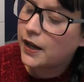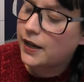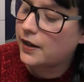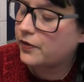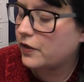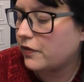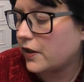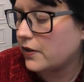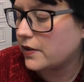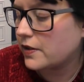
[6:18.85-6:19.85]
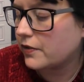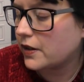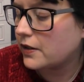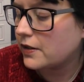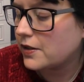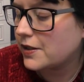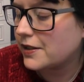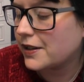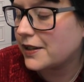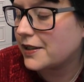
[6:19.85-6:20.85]
i love the photos of her
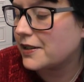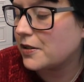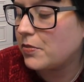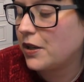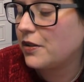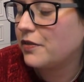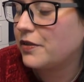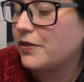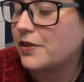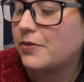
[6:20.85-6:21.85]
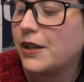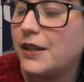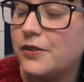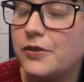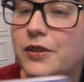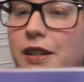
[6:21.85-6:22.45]
she's like such a beautiful sweet little